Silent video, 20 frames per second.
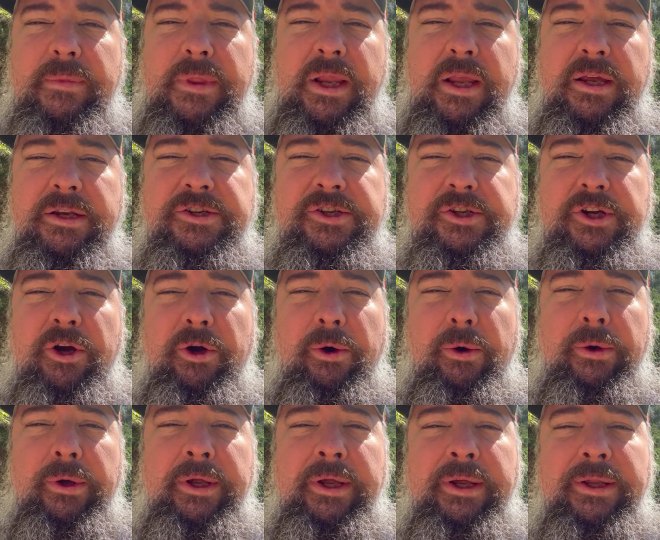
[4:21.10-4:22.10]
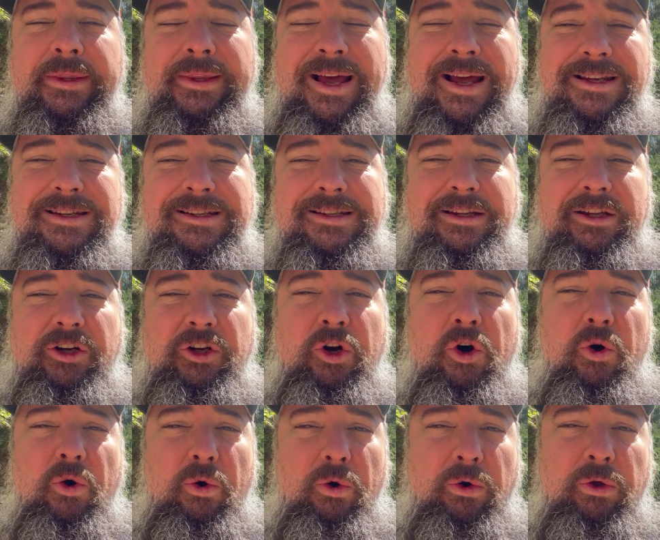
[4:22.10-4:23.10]
So that's the
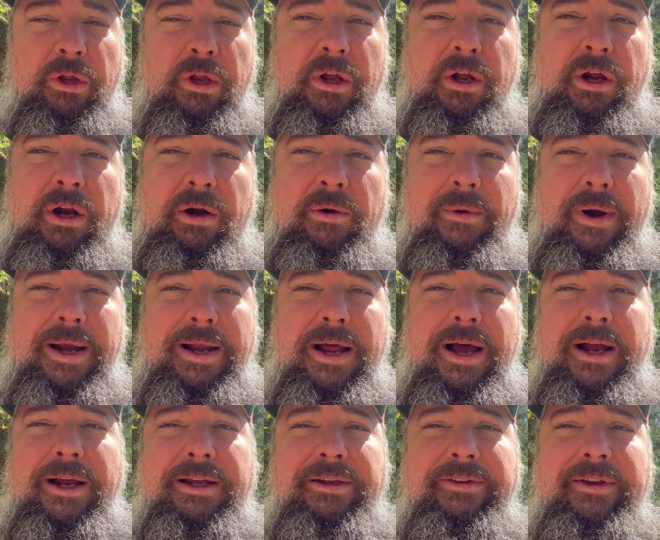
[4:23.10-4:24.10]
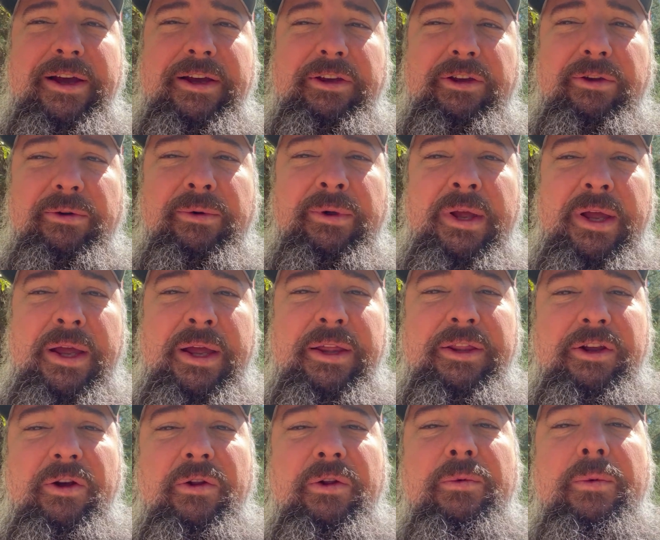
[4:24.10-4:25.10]
goal. Right now, I can tell you,
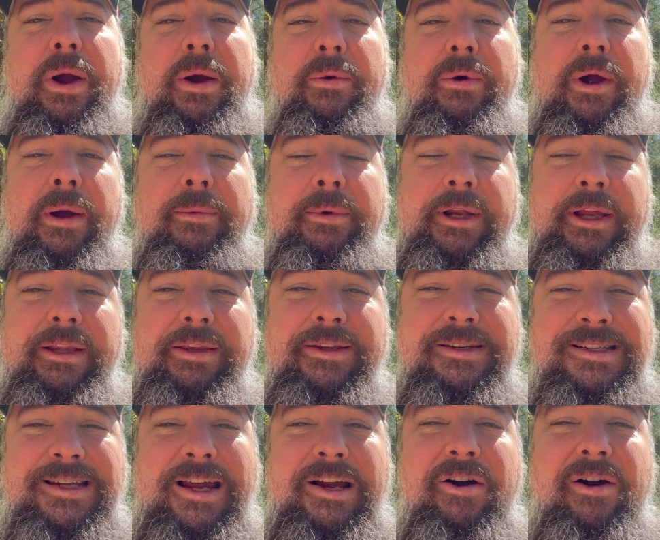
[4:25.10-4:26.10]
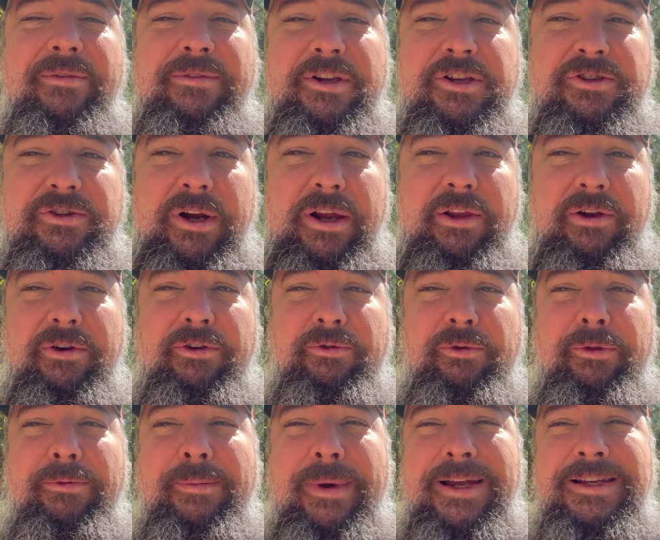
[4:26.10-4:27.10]
the only way we're able to get this thing off this trailer is
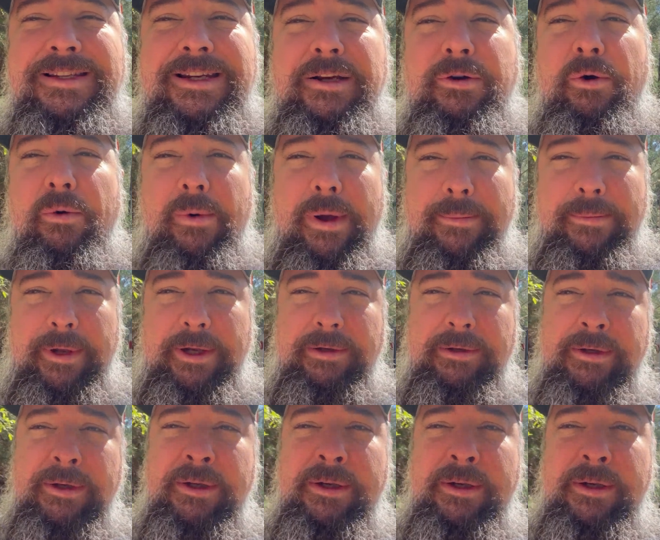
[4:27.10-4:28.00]
with my secret weapon.